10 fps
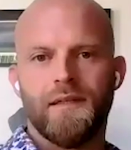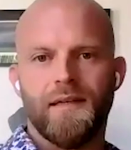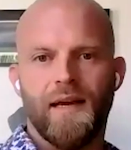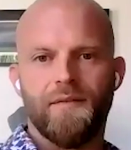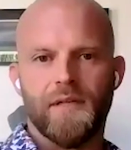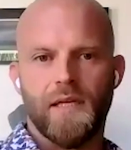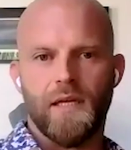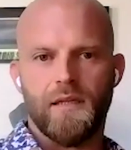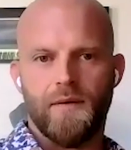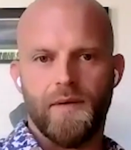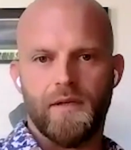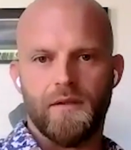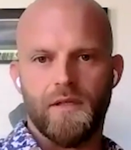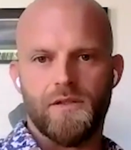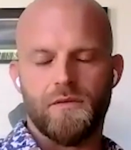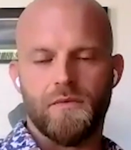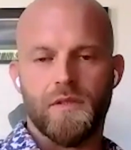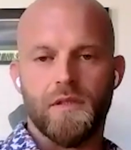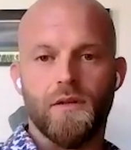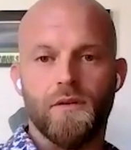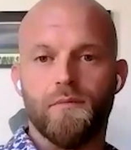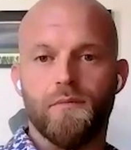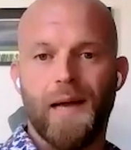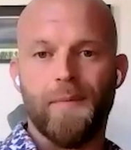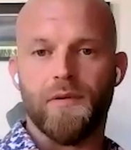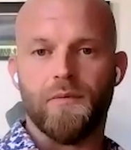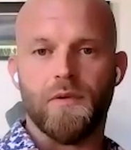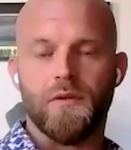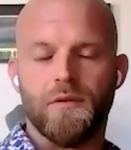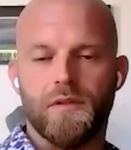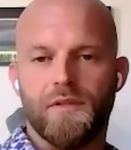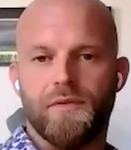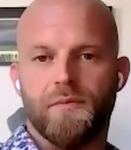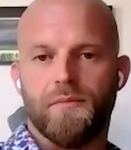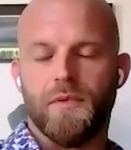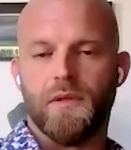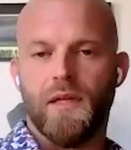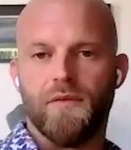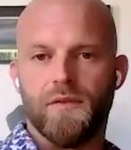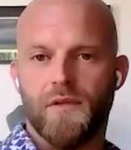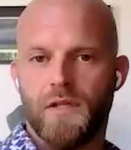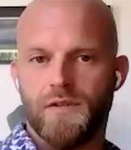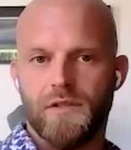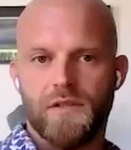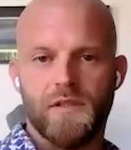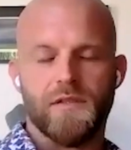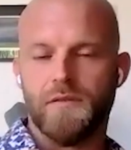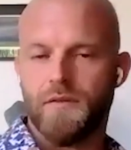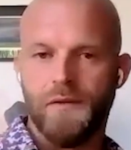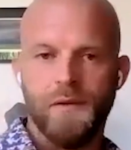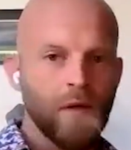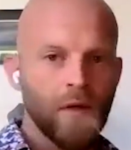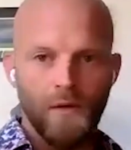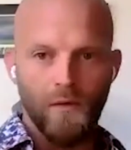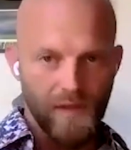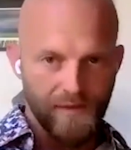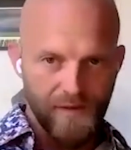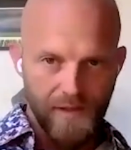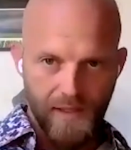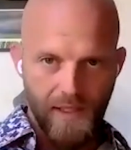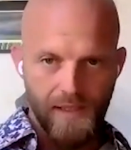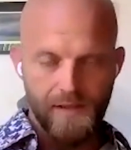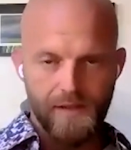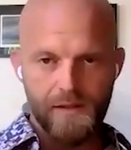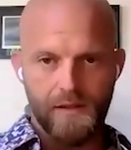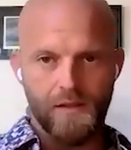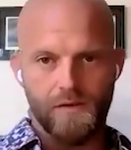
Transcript: navigate that regulation with another map of the world, a different level of consciousness, or whatever the case,